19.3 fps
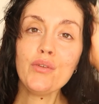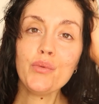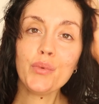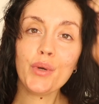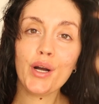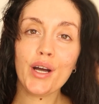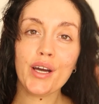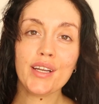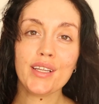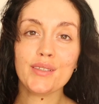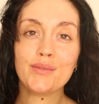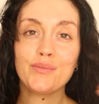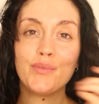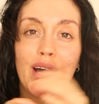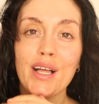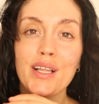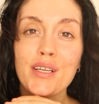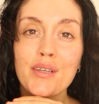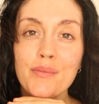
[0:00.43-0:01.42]
everyone and
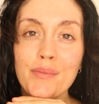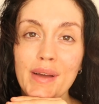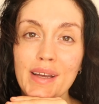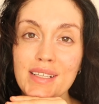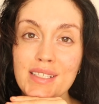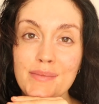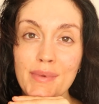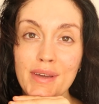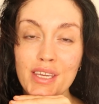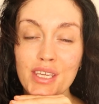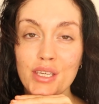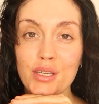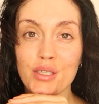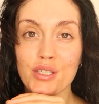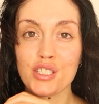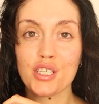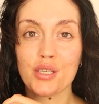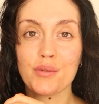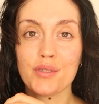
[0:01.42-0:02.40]
welcome back to my
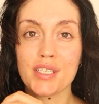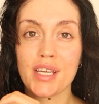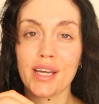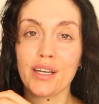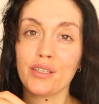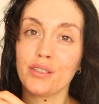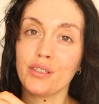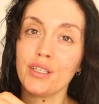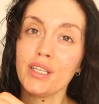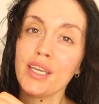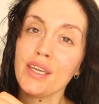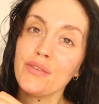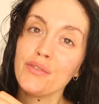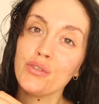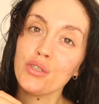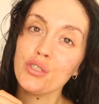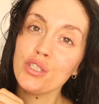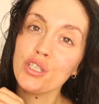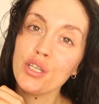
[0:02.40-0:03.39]
YouTube channel.
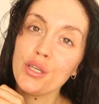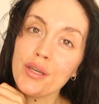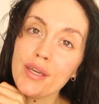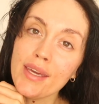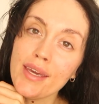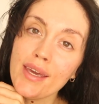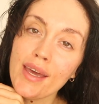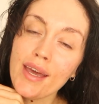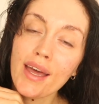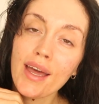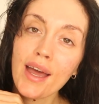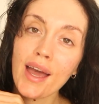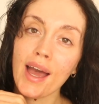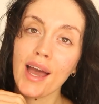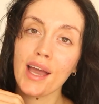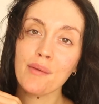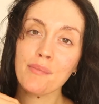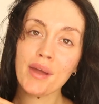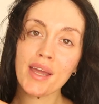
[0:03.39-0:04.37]
If you're new here,
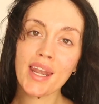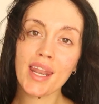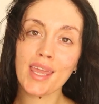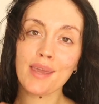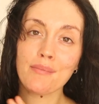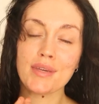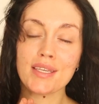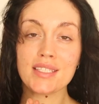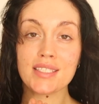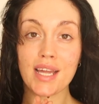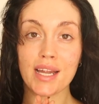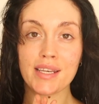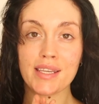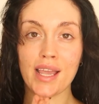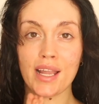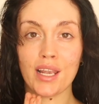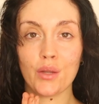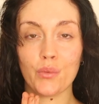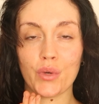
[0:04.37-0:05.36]
hi, my name is
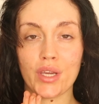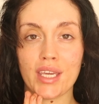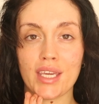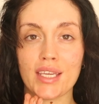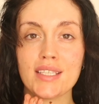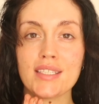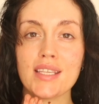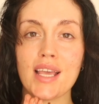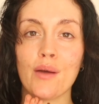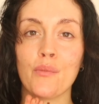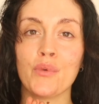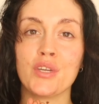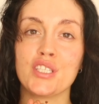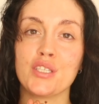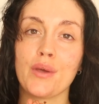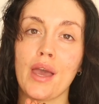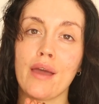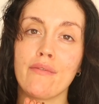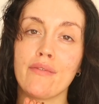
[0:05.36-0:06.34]
Danielle Louise and we
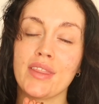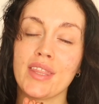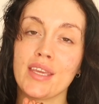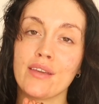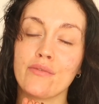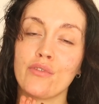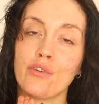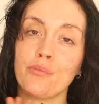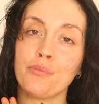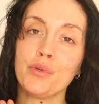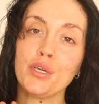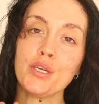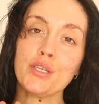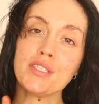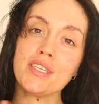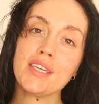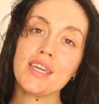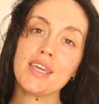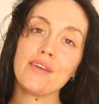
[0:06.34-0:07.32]
do everything from
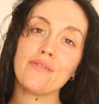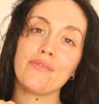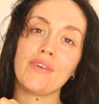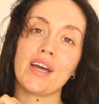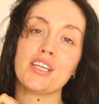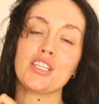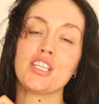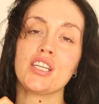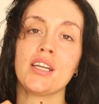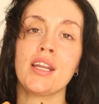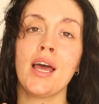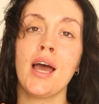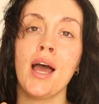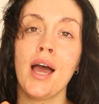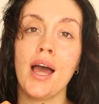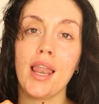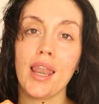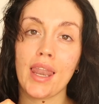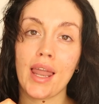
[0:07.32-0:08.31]
beauty, fashion,
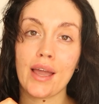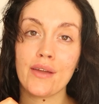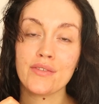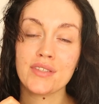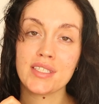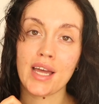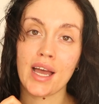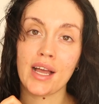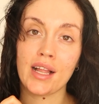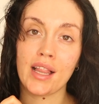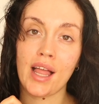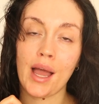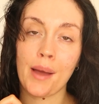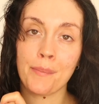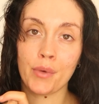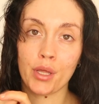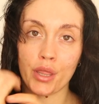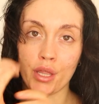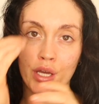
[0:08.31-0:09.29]
lifestyle
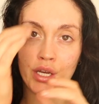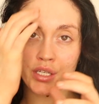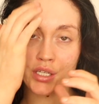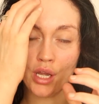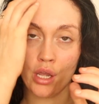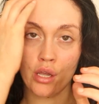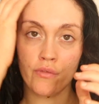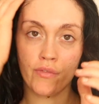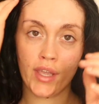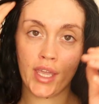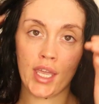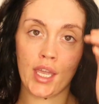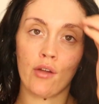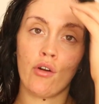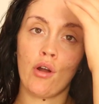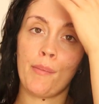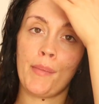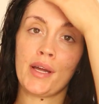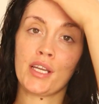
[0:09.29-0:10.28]
and motherhood over here
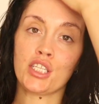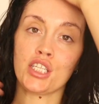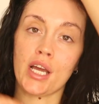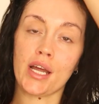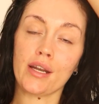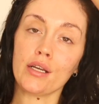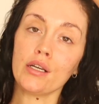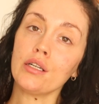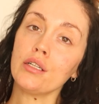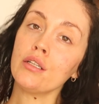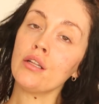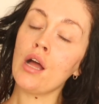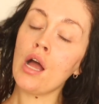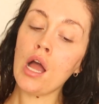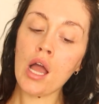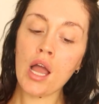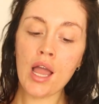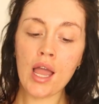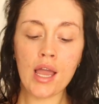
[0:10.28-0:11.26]
on my channel.
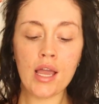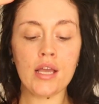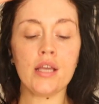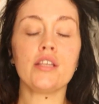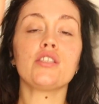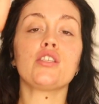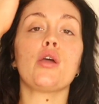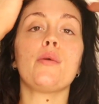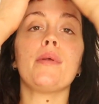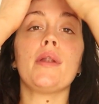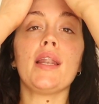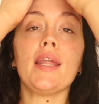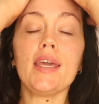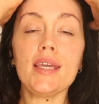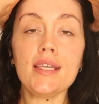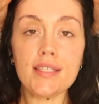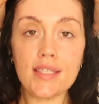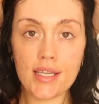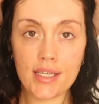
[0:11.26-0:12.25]
So
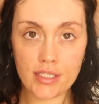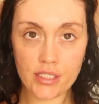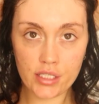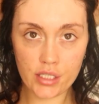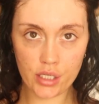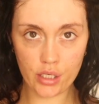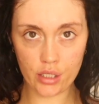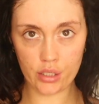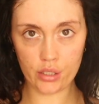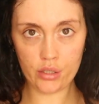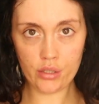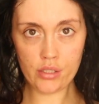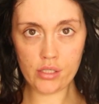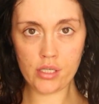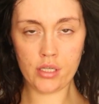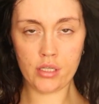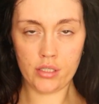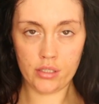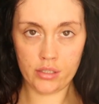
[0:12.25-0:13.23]
please excuse